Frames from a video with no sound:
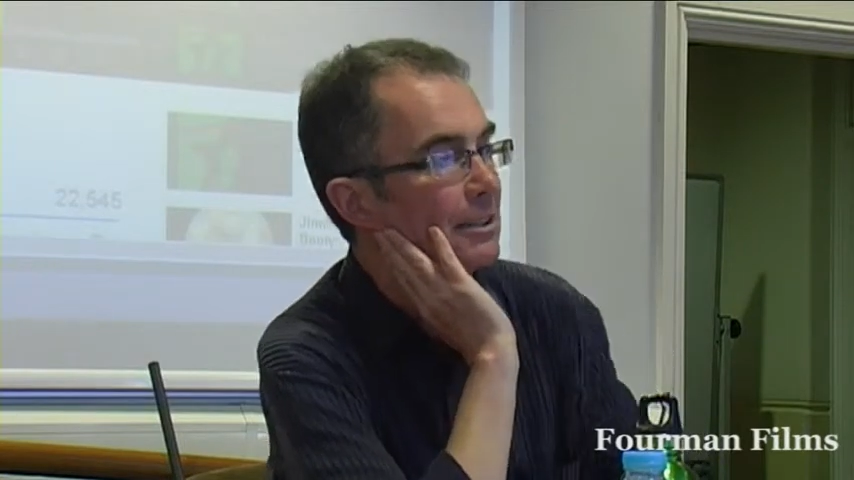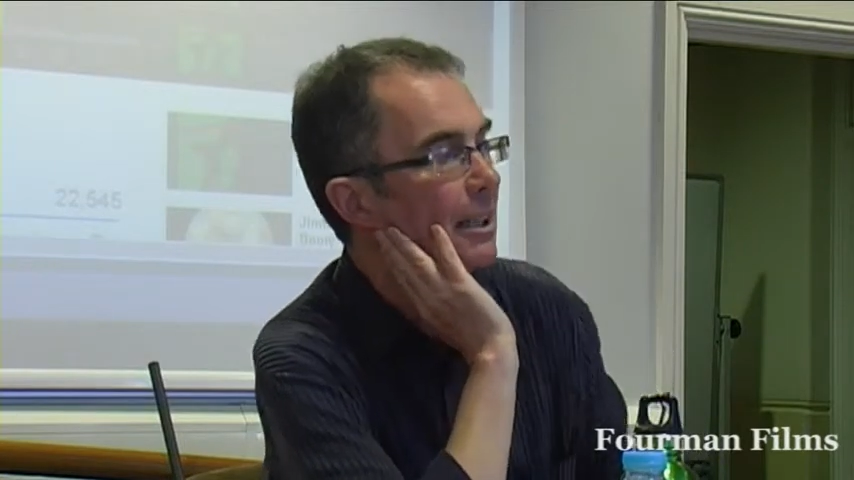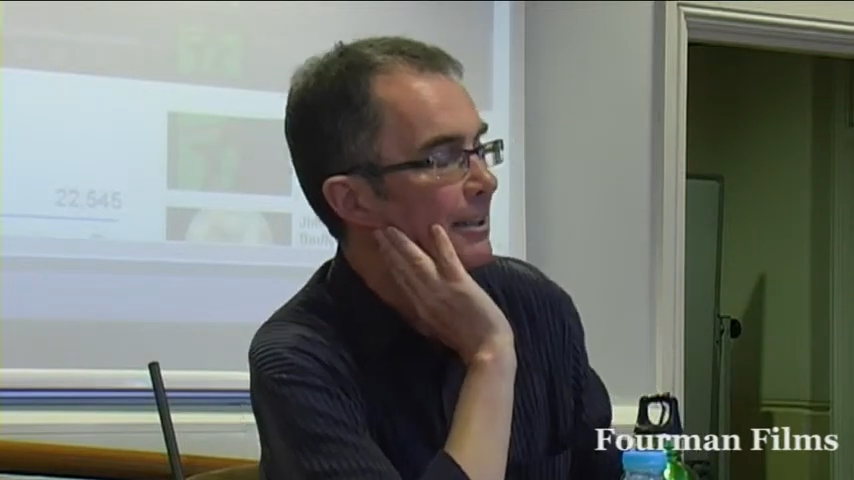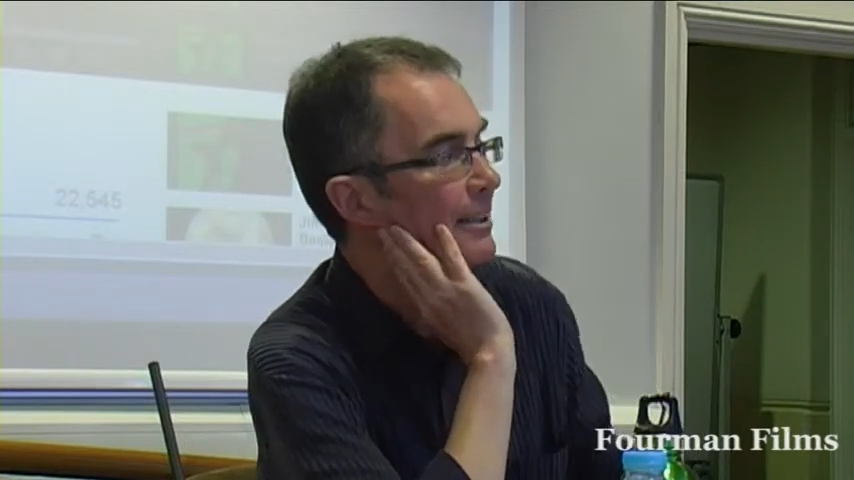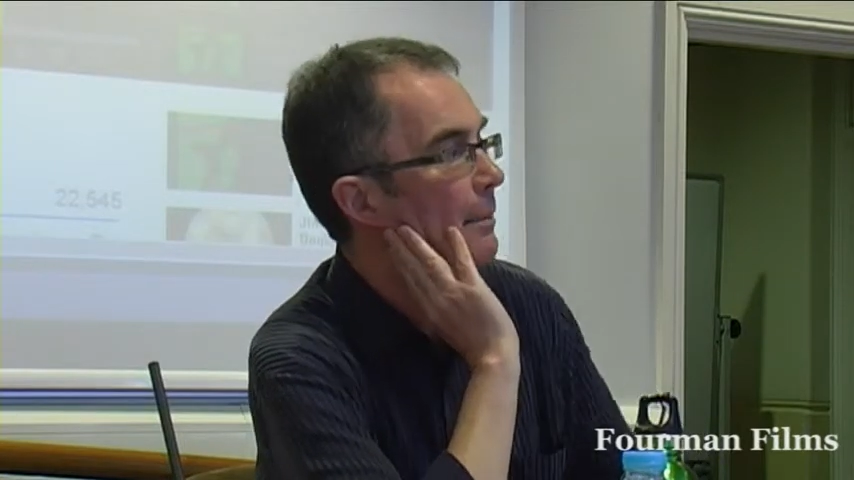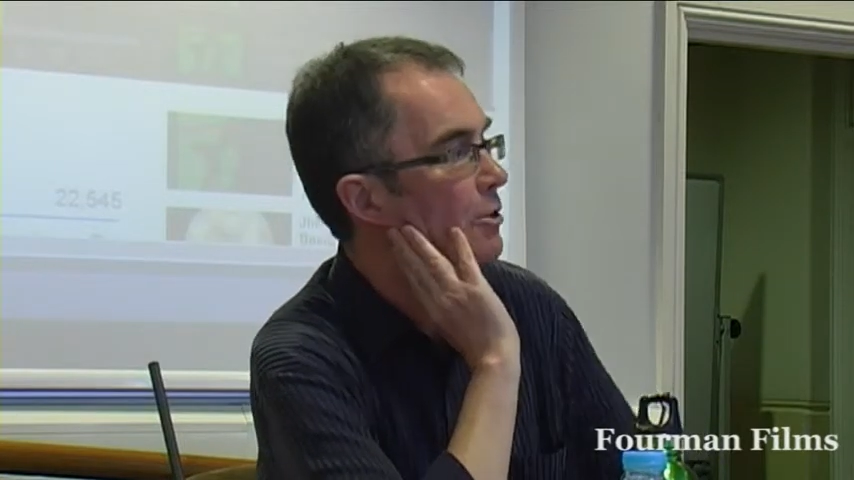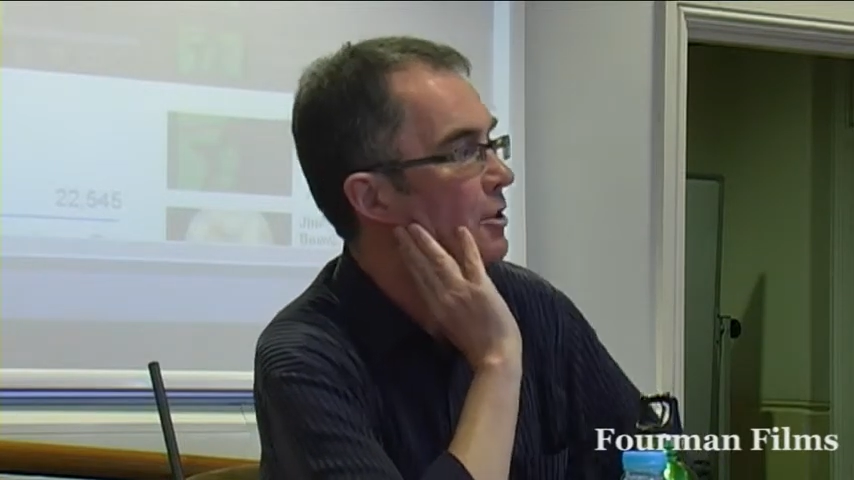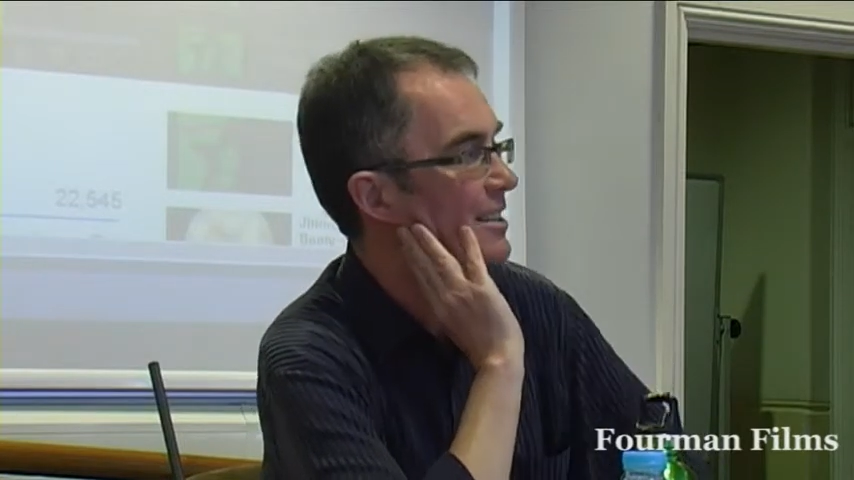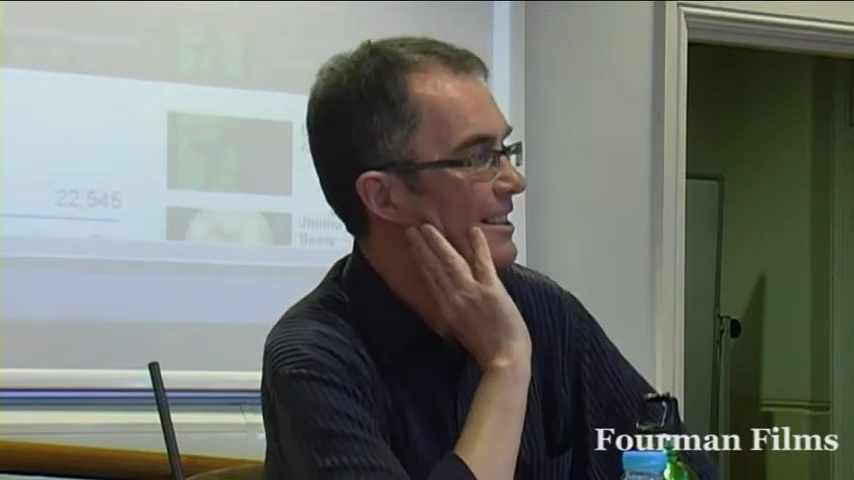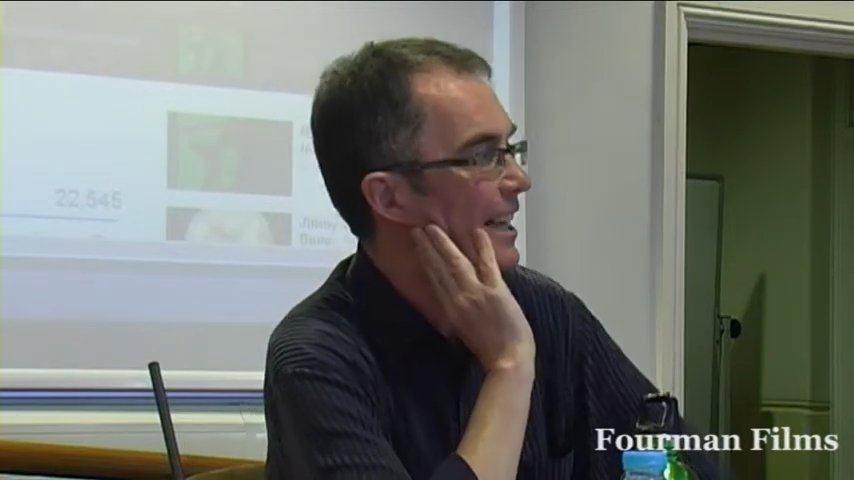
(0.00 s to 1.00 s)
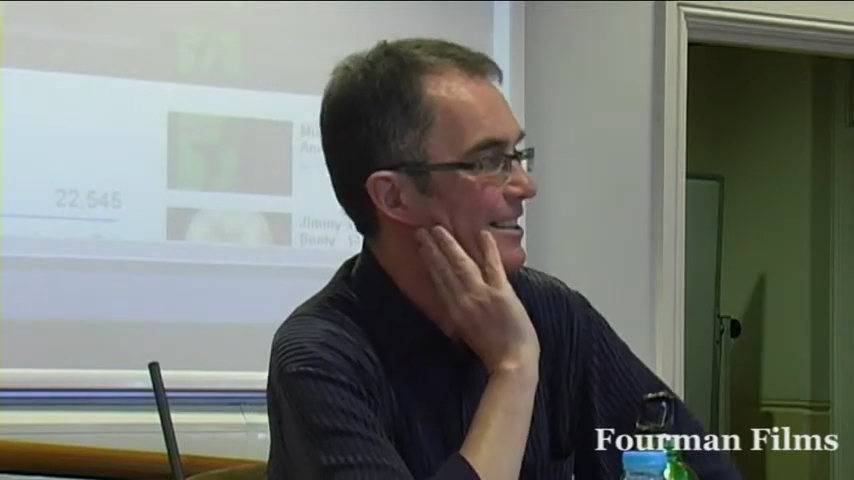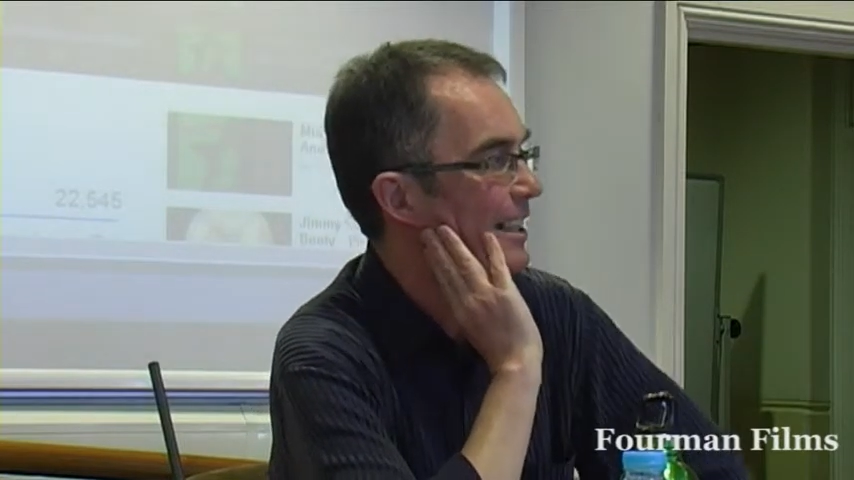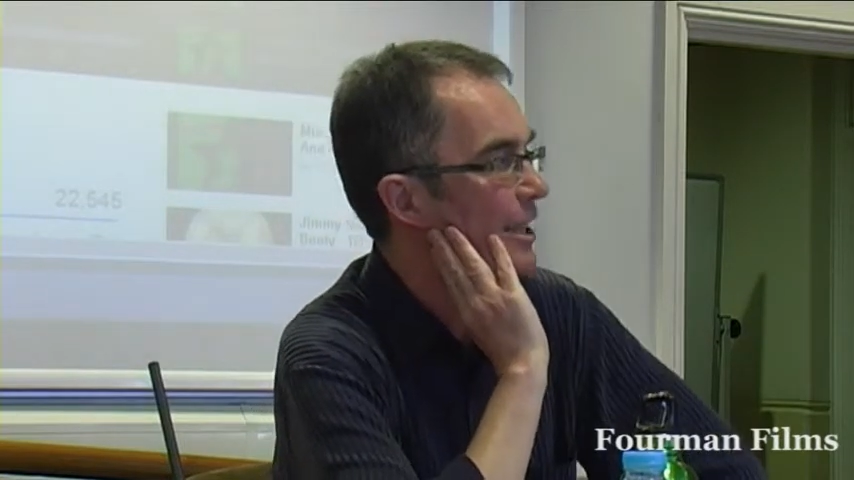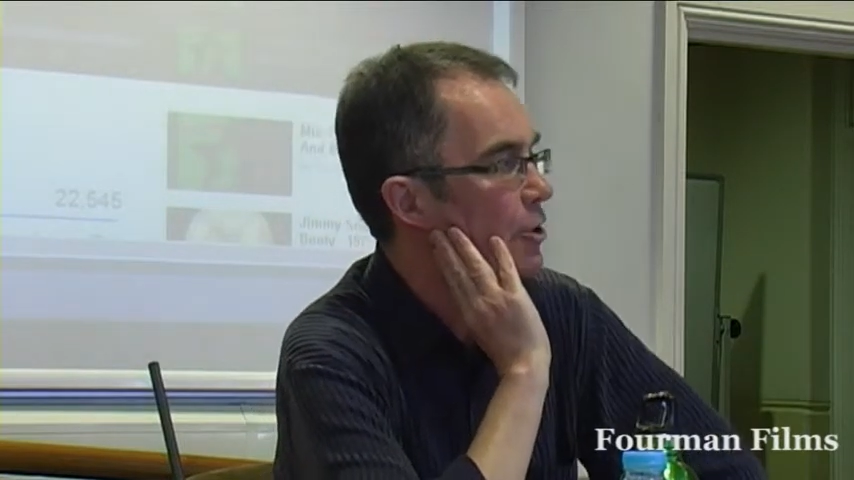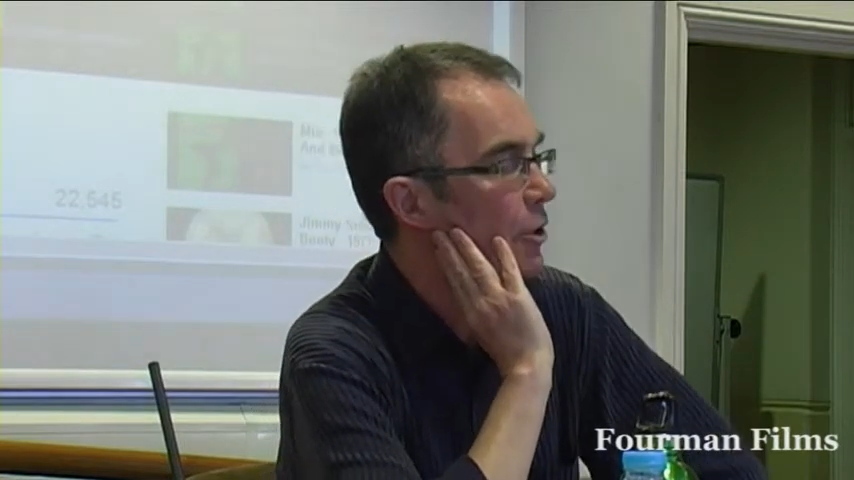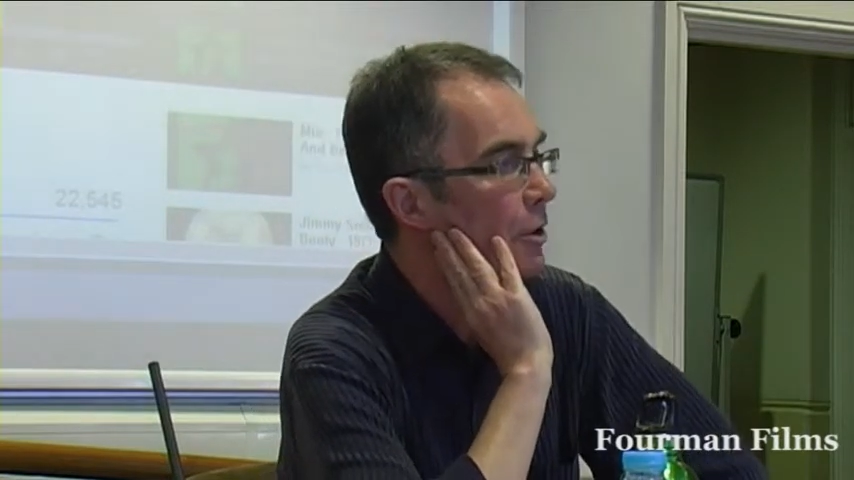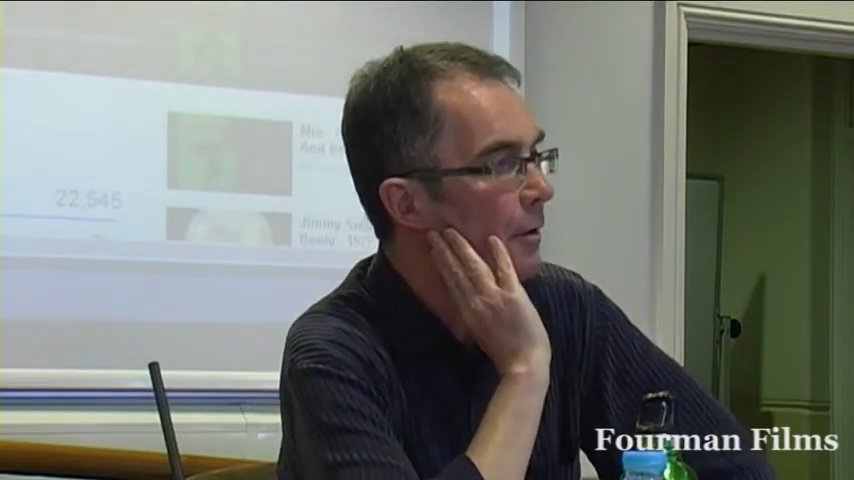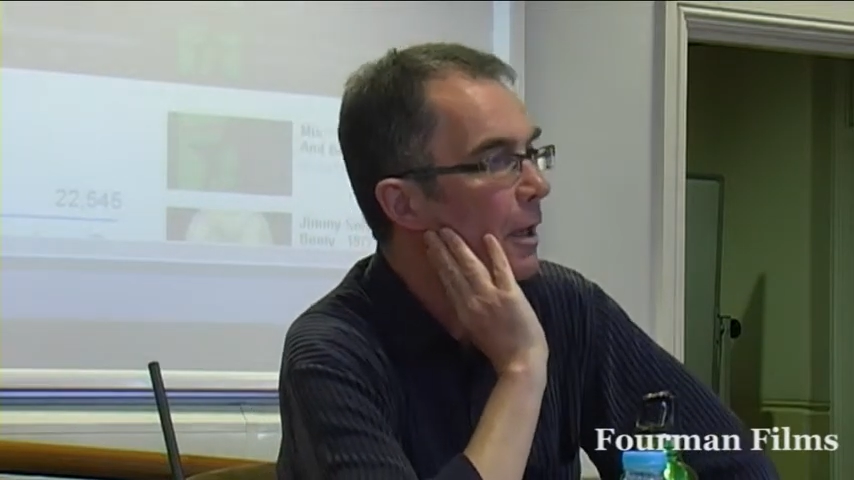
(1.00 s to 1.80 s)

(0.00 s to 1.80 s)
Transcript: attempted his assassination